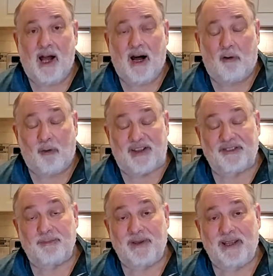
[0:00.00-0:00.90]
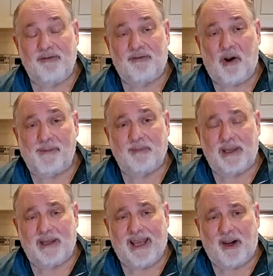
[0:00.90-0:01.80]
a recipe from
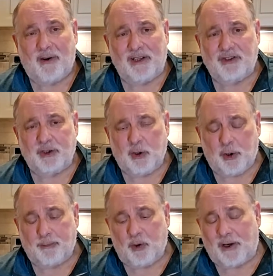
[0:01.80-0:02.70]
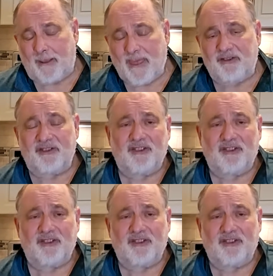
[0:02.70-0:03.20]
the Care Kitchen Cookbook, and this